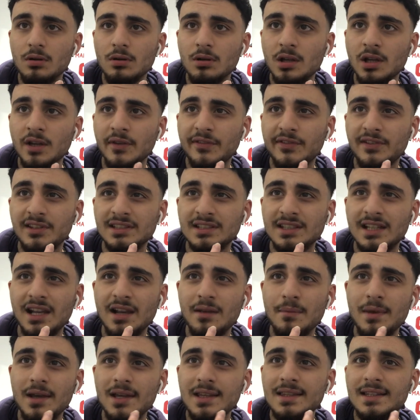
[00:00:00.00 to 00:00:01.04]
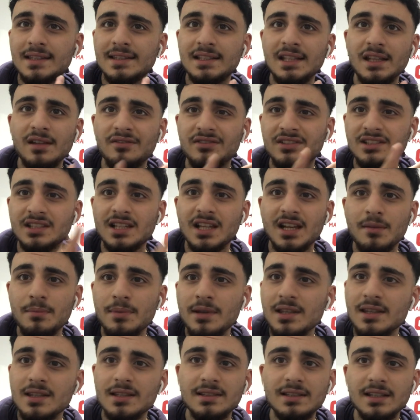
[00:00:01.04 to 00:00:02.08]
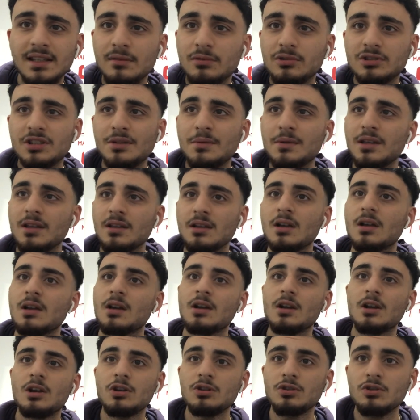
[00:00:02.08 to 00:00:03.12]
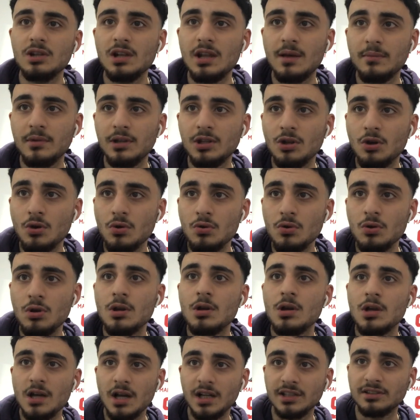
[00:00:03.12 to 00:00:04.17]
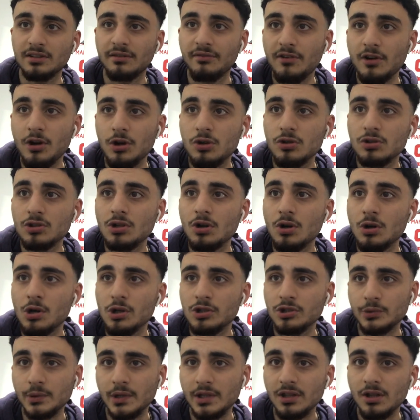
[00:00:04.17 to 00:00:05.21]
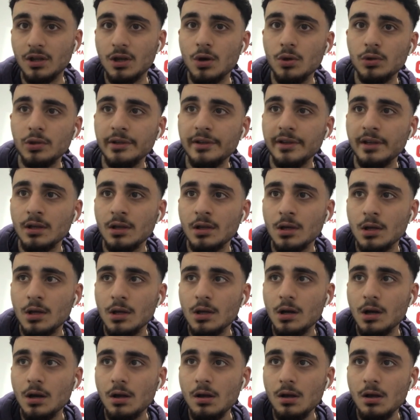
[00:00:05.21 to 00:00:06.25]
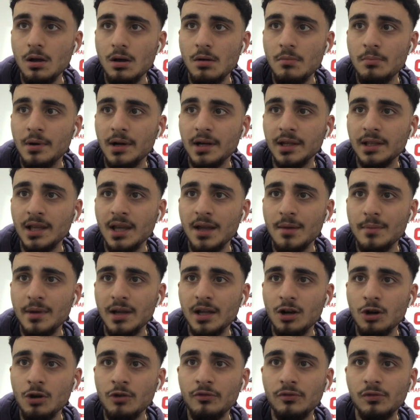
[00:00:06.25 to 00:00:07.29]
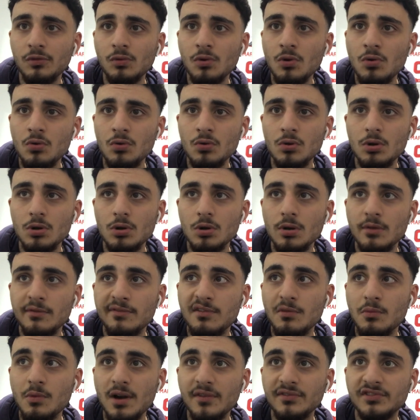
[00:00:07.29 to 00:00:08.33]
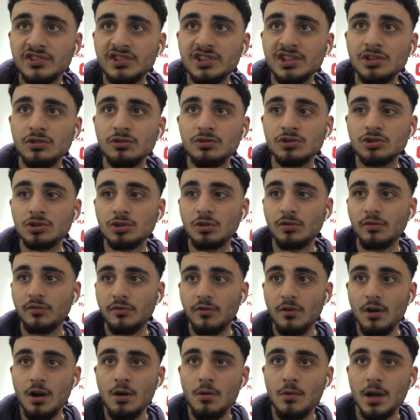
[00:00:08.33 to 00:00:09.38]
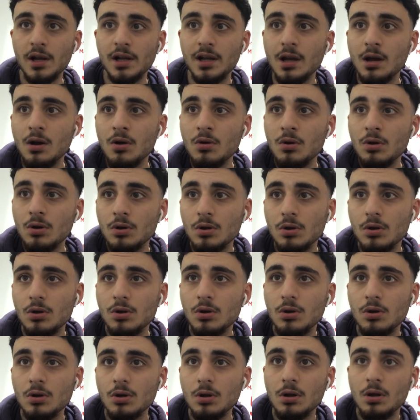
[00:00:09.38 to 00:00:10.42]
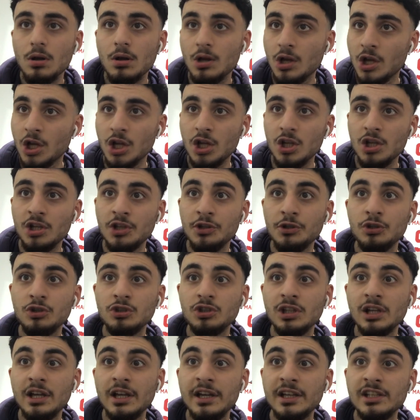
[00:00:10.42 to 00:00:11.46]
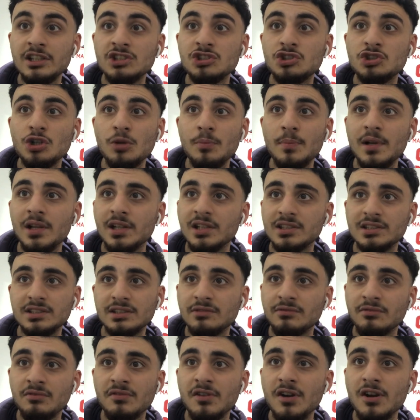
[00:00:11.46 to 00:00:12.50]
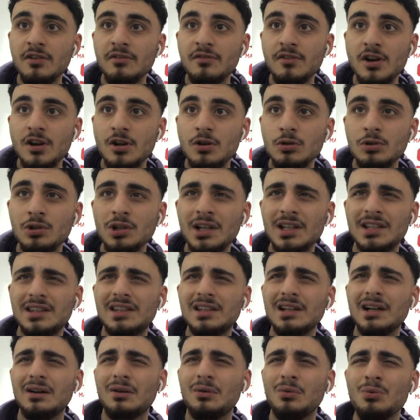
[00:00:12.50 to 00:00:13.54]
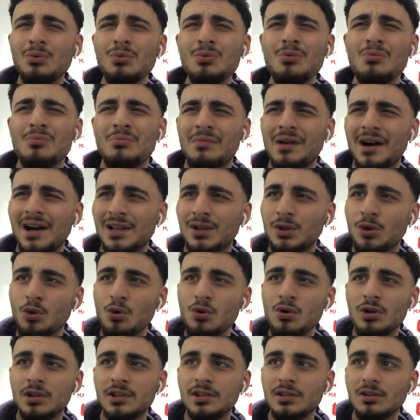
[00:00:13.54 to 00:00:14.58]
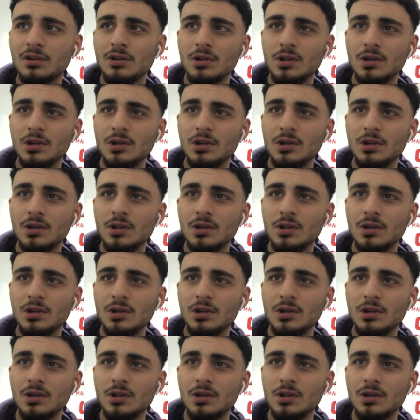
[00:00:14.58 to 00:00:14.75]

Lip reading: if he's going to make the team, if he's going to be in the team or something, do let me know. That's a very good goal, goes around the goalie. But yeah, man, overall, from what I've seen so far right now, his dribbling is very, very good. Look at that. Oh, my lord.